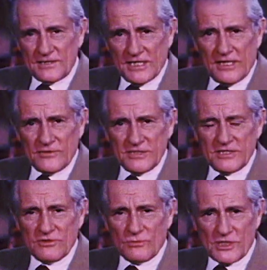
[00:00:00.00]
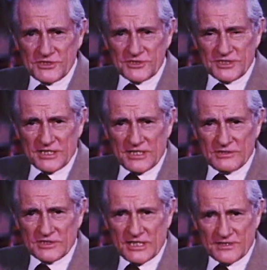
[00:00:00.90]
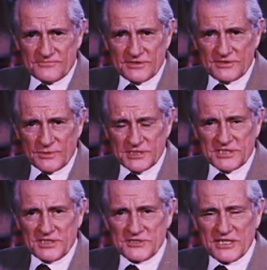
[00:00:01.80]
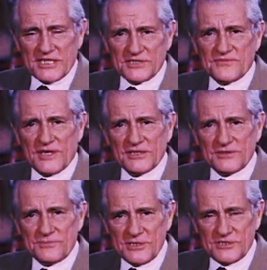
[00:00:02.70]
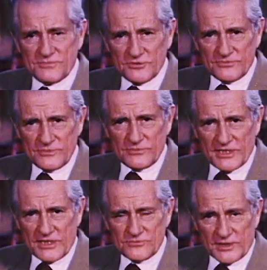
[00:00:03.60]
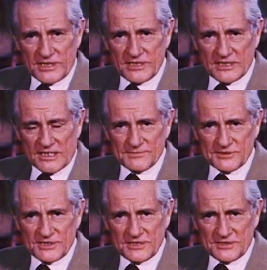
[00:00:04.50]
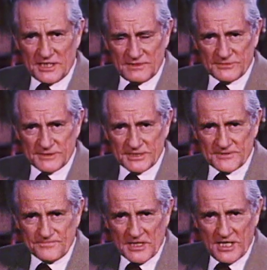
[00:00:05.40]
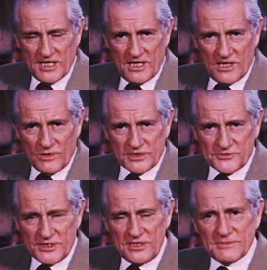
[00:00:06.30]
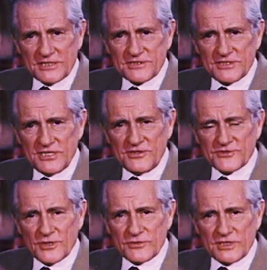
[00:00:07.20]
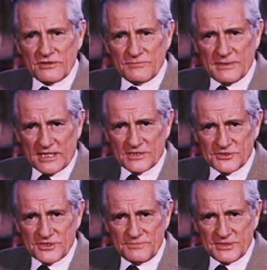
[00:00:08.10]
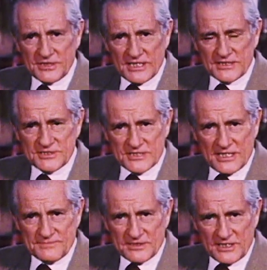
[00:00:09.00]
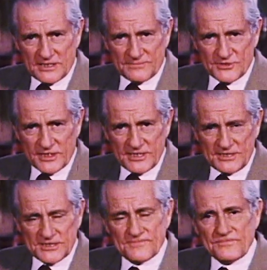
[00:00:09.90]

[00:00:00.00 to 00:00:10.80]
The irony of the Washington Naval Conference was that it satisfied the peace movement without really accomplishing disarmament. While the treaty meant the dethroning of the battleship, it did not stop the arms race.